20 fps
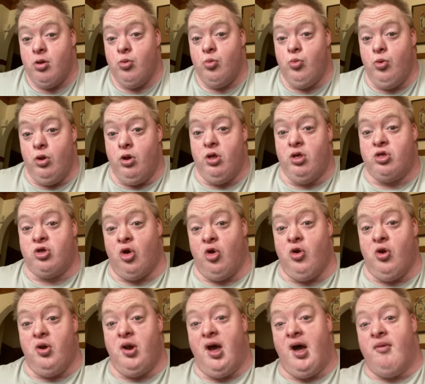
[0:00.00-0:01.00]
really soon
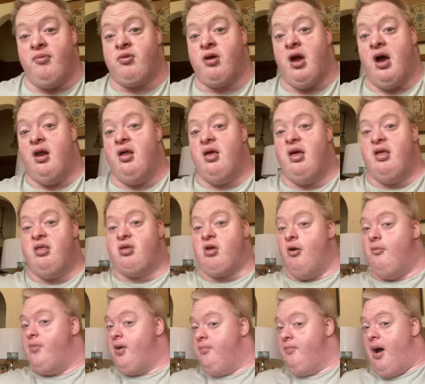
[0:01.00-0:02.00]
enough, because it's
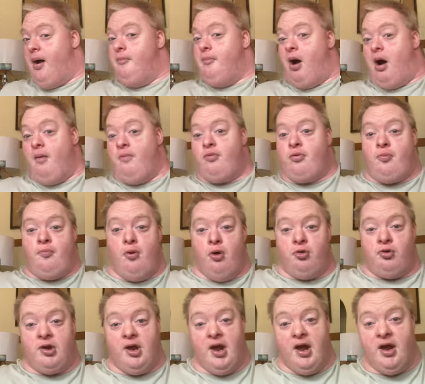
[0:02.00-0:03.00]
going to be my mom's
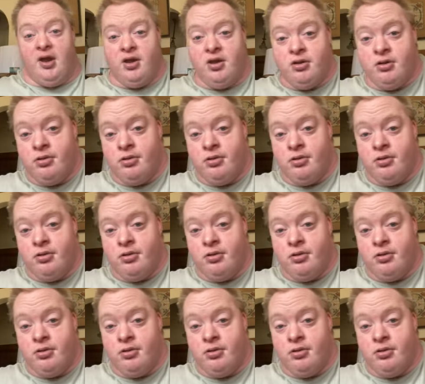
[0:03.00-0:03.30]
birthday.